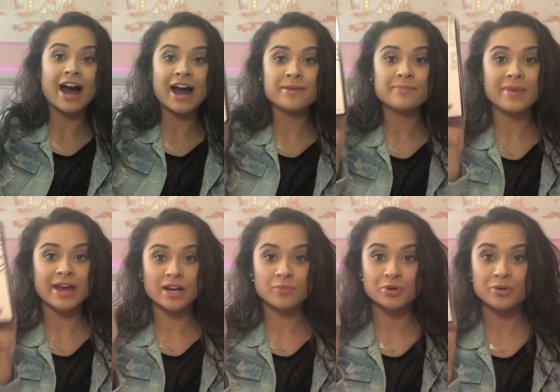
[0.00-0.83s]
eye
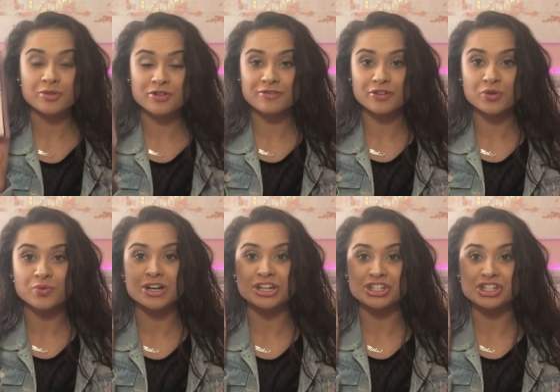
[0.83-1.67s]
makeup remover,
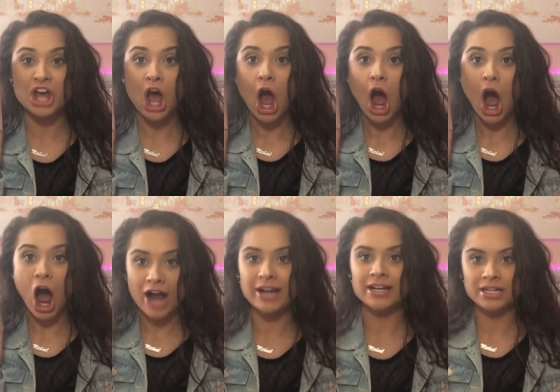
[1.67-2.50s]
which
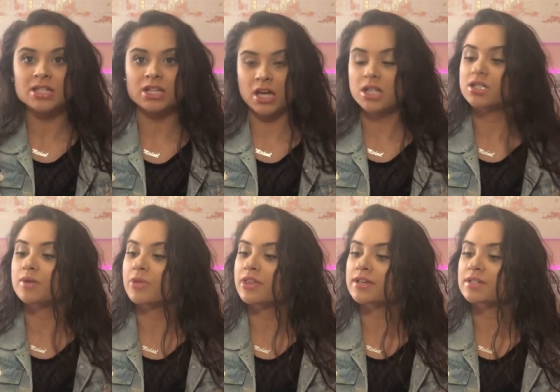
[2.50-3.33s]
I need to get
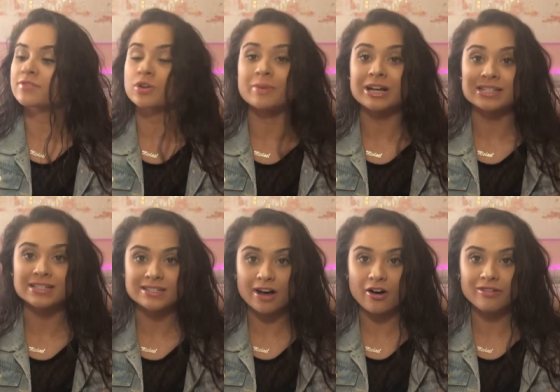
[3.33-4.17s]
some of this for
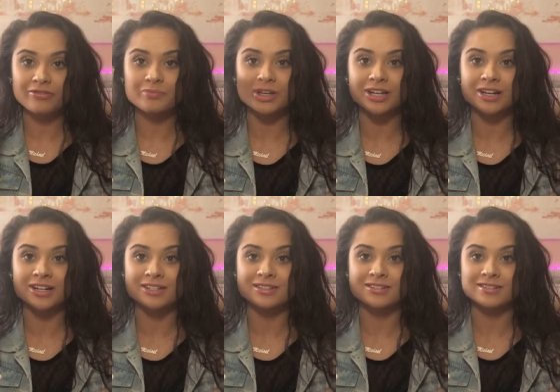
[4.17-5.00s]
myself
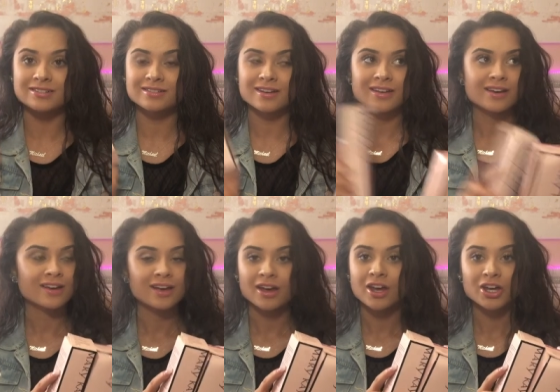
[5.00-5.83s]
because,
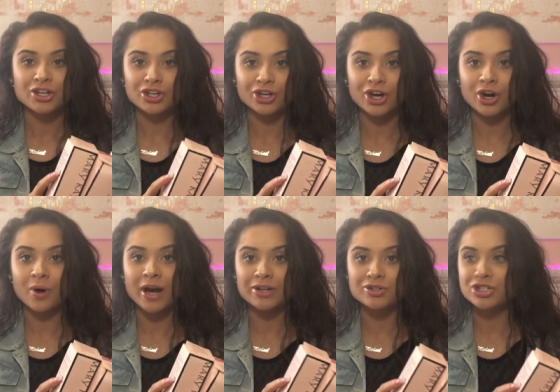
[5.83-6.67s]
you know,
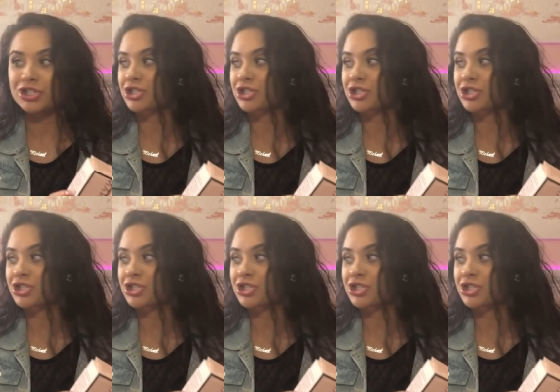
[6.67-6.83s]
I usually